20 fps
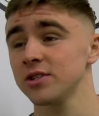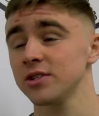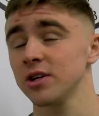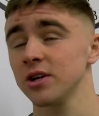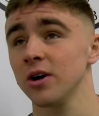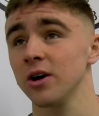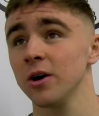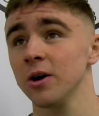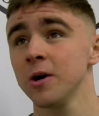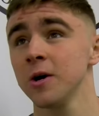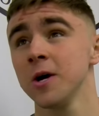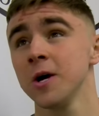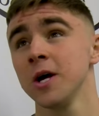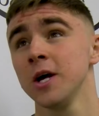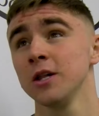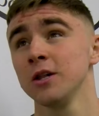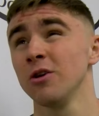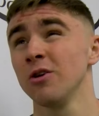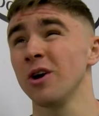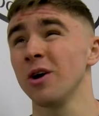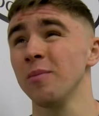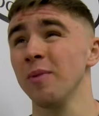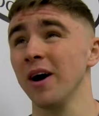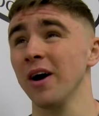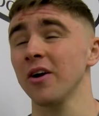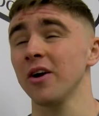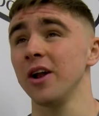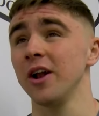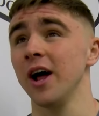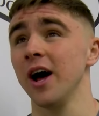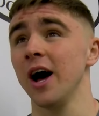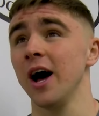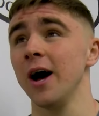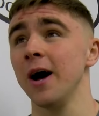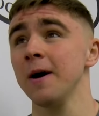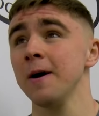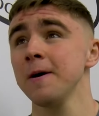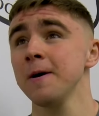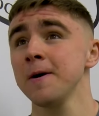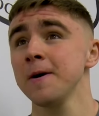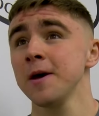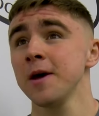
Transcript: So looking back on it now,